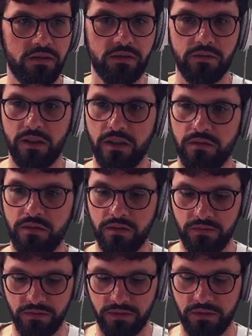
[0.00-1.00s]
So why do
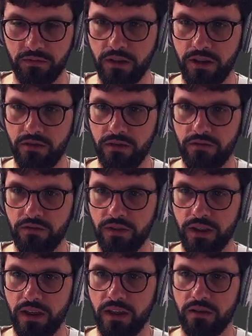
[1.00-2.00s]
you even
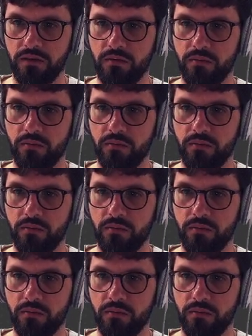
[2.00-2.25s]
care?